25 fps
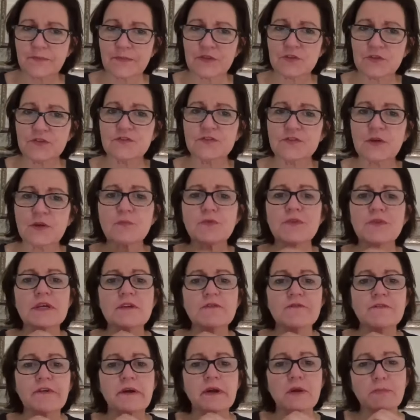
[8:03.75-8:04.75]
There's
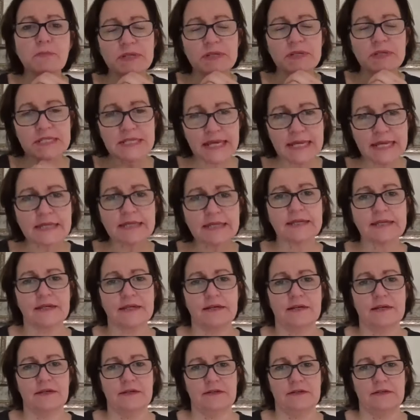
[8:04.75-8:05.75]
something very
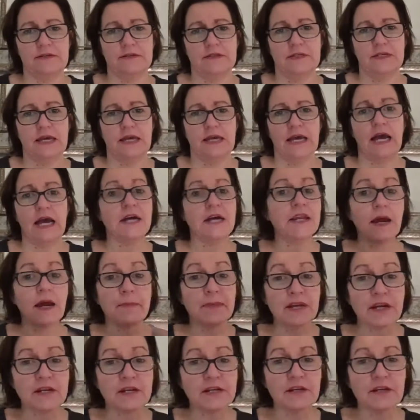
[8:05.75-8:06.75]
particular I,
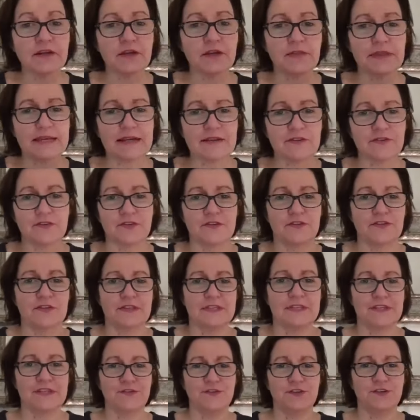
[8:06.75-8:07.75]
mean, I don't know the answer to
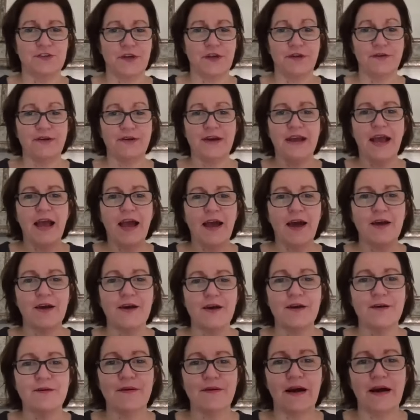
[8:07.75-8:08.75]
this, you know,
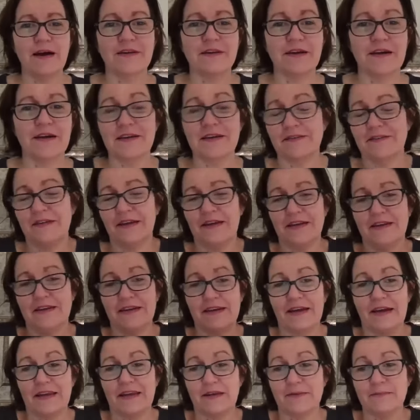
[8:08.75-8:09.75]
uh, and, and, and,
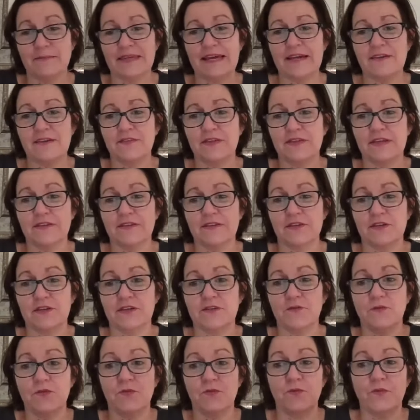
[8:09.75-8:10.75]
I, and I'm guessing
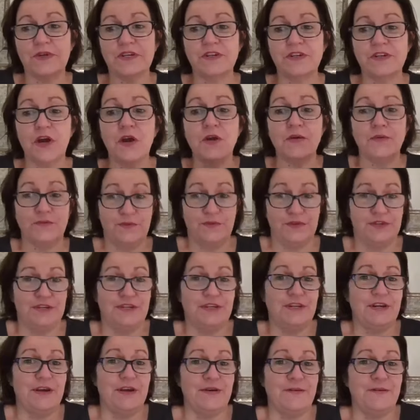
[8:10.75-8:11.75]
that we don't,
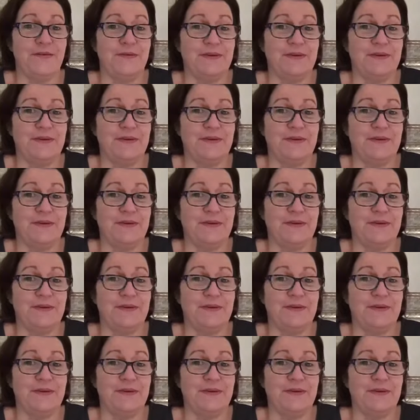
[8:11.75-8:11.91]
you know,